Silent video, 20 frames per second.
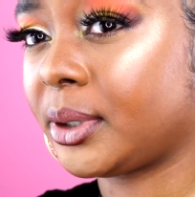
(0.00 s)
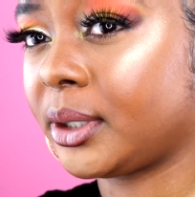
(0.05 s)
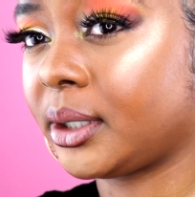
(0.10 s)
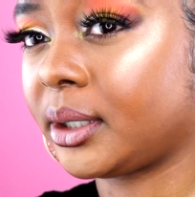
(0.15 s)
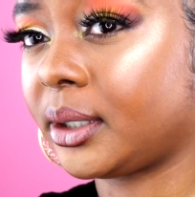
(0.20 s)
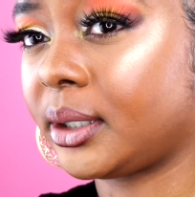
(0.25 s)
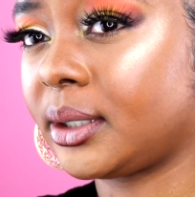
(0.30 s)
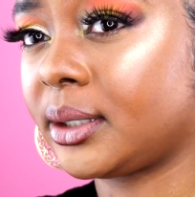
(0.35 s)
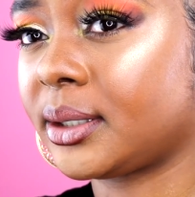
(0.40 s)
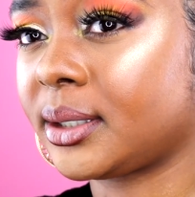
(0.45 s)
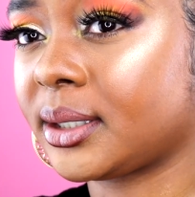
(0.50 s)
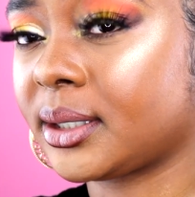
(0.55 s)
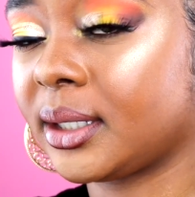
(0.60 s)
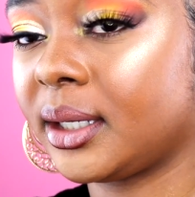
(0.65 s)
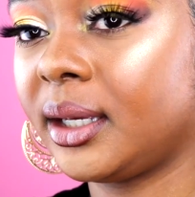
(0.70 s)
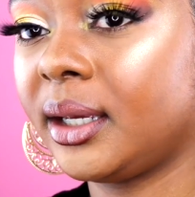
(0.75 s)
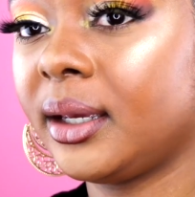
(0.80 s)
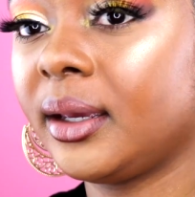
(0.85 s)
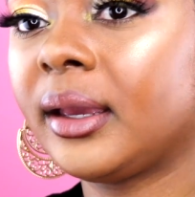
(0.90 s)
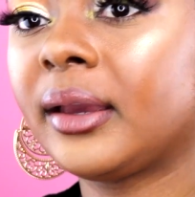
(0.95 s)
put
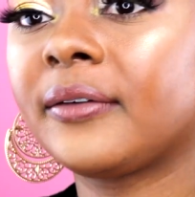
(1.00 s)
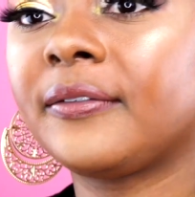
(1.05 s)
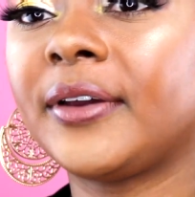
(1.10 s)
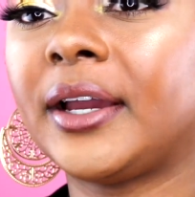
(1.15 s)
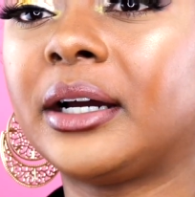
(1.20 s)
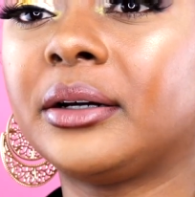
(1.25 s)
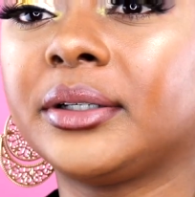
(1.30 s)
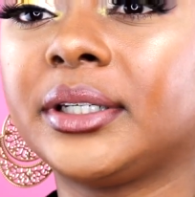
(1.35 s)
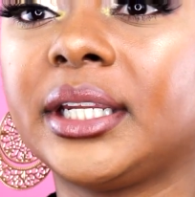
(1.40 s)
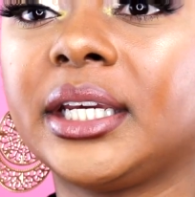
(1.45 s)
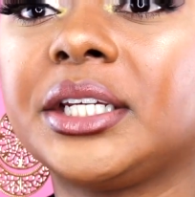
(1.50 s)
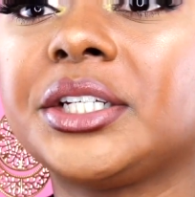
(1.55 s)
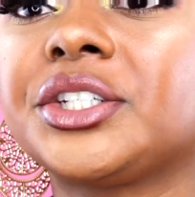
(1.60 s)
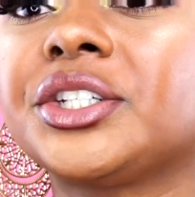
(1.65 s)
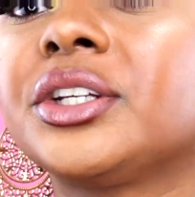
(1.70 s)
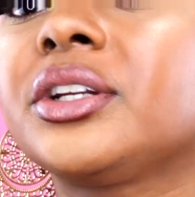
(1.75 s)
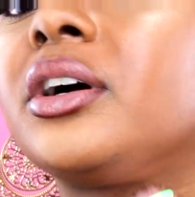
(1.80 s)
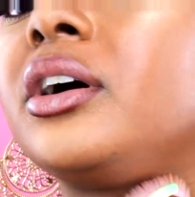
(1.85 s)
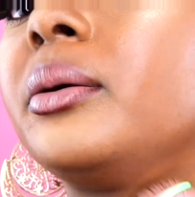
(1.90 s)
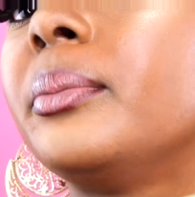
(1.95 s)

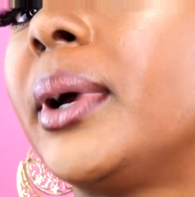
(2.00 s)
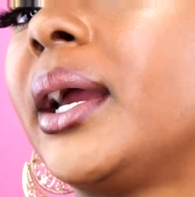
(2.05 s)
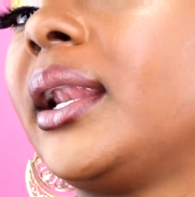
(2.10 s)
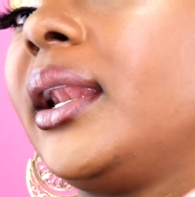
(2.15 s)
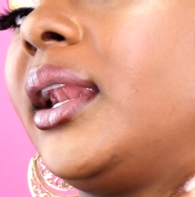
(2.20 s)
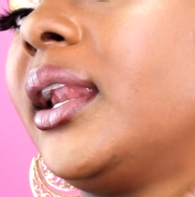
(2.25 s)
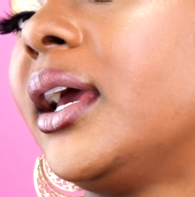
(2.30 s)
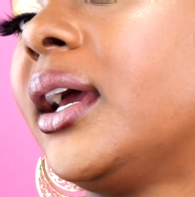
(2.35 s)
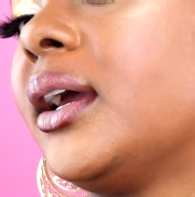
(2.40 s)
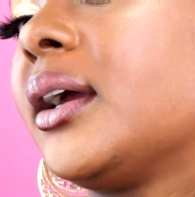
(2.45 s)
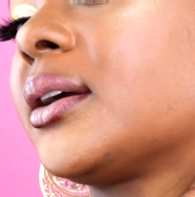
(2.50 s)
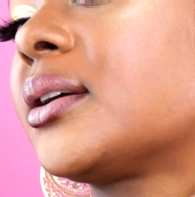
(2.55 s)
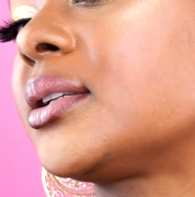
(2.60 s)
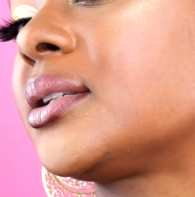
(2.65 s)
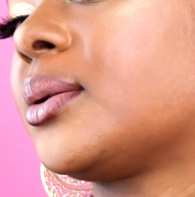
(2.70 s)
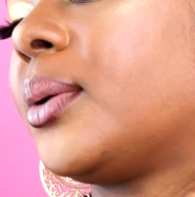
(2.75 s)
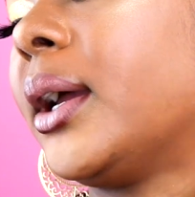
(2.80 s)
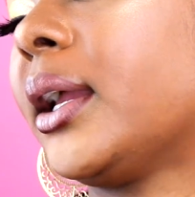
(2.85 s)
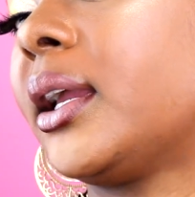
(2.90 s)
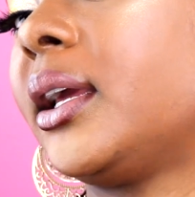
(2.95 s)
foundation on my neck
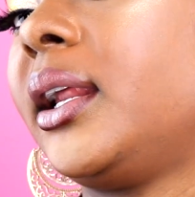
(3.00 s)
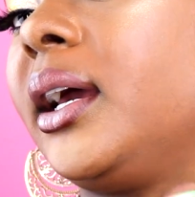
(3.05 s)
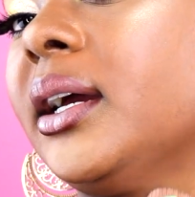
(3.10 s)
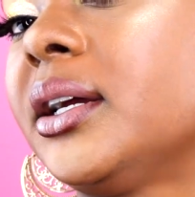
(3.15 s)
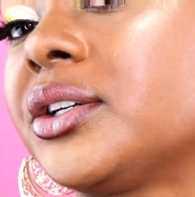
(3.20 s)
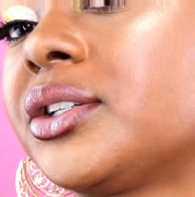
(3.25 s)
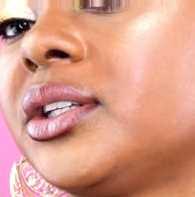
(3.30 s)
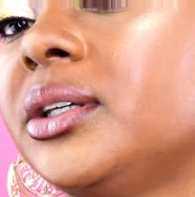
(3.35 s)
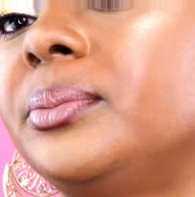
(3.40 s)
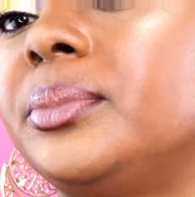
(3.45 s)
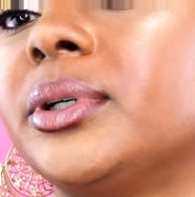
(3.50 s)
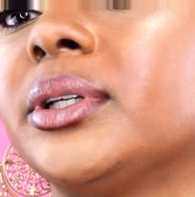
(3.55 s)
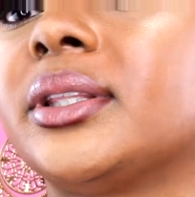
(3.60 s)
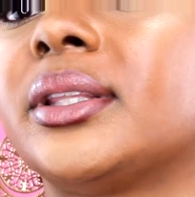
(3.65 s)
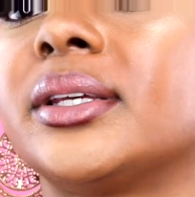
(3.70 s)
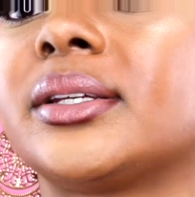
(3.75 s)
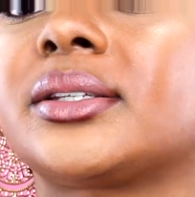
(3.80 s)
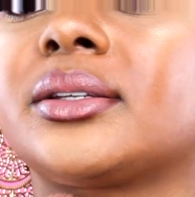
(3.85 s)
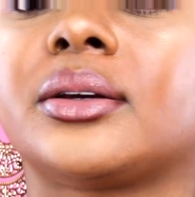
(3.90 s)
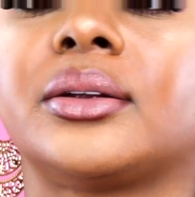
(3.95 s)
so I could actually put
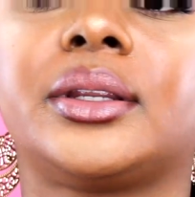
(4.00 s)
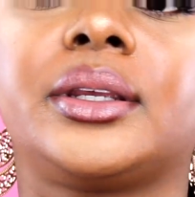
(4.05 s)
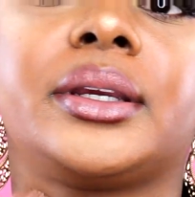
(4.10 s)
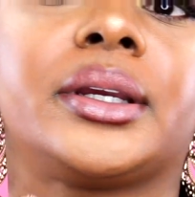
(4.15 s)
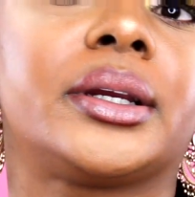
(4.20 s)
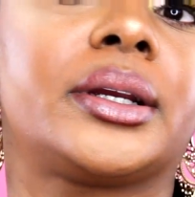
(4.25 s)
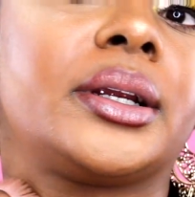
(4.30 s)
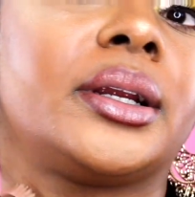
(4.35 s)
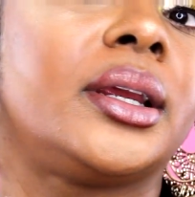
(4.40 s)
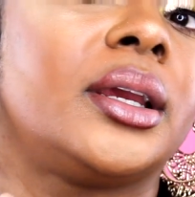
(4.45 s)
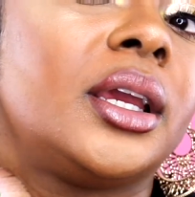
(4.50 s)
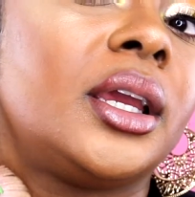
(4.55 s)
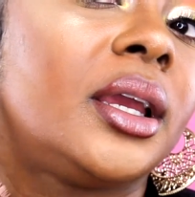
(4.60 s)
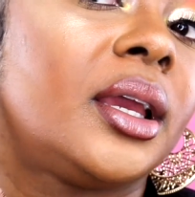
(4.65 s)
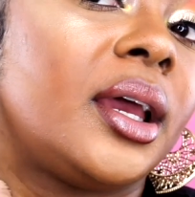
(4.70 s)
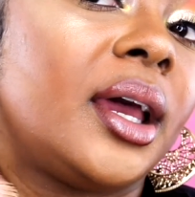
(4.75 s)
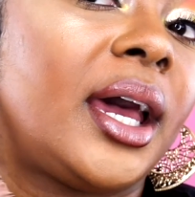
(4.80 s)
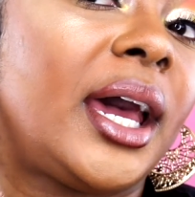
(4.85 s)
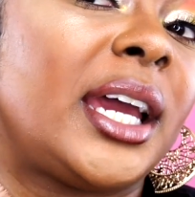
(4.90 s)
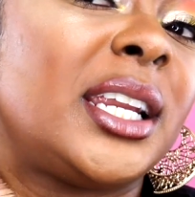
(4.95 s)
this on here.
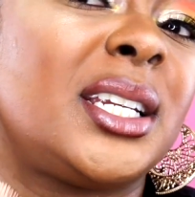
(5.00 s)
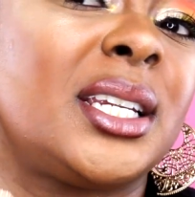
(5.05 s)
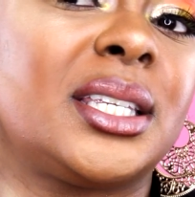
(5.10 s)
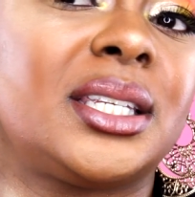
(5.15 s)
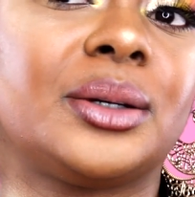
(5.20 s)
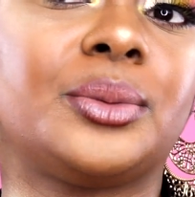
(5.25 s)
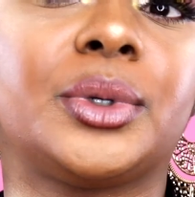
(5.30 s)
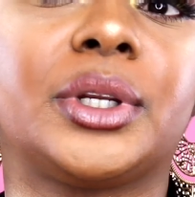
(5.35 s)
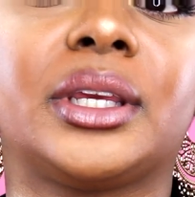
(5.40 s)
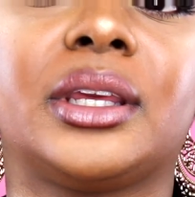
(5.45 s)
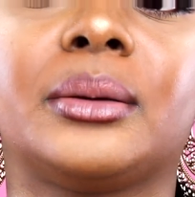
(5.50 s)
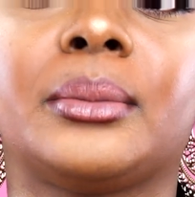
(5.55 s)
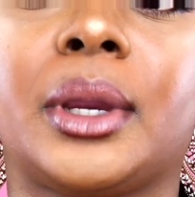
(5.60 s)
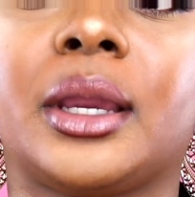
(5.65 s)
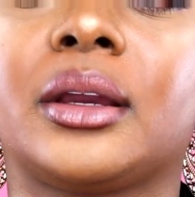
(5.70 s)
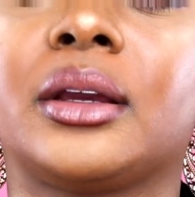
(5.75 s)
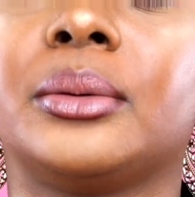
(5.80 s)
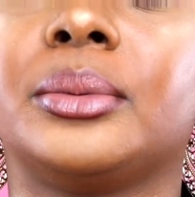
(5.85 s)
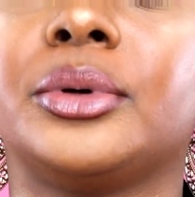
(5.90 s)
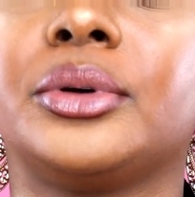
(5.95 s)
I just didn't want to get
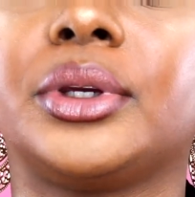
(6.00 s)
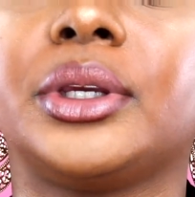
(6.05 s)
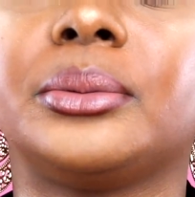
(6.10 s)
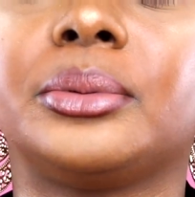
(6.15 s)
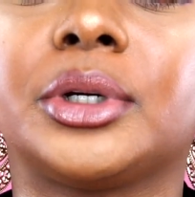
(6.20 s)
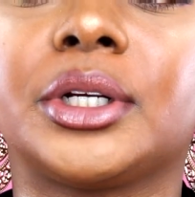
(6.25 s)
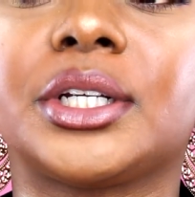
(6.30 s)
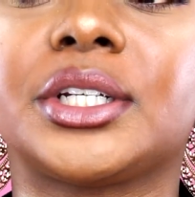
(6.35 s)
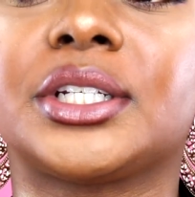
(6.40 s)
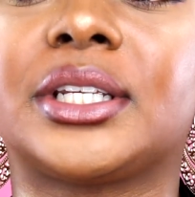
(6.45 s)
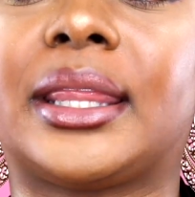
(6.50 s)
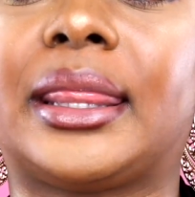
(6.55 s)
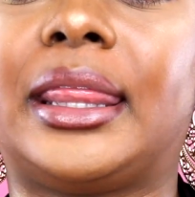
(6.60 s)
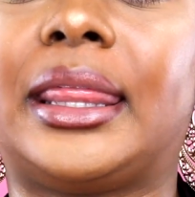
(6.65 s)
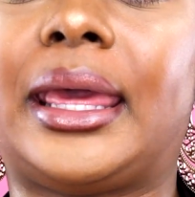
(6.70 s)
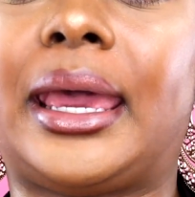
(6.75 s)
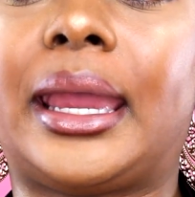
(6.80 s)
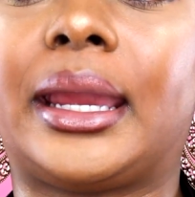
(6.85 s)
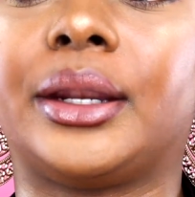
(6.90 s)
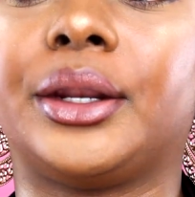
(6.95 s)
my kabuki brush
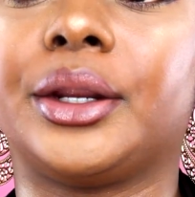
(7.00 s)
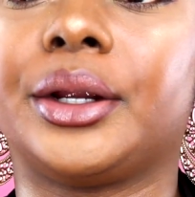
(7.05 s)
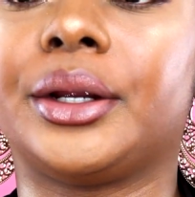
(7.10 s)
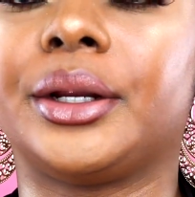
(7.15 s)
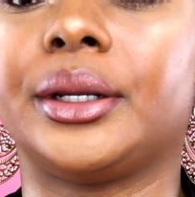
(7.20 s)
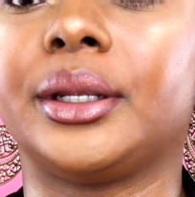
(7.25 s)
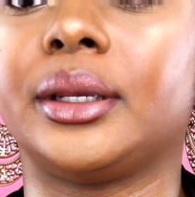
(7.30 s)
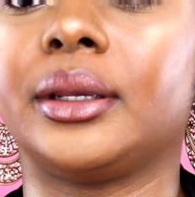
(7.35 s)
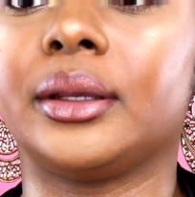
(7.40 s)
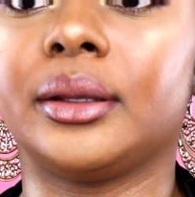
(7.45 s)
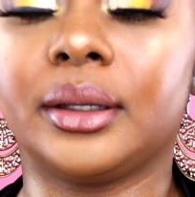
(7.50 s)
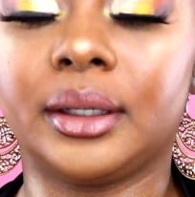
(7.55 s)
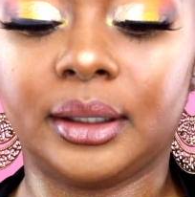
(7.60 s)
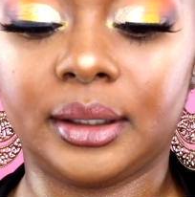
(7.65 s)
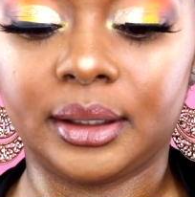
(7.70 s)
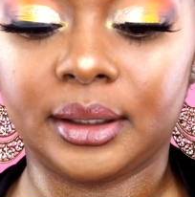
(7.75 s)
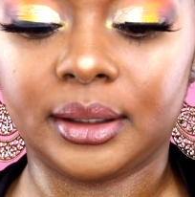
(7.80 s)
that dirty.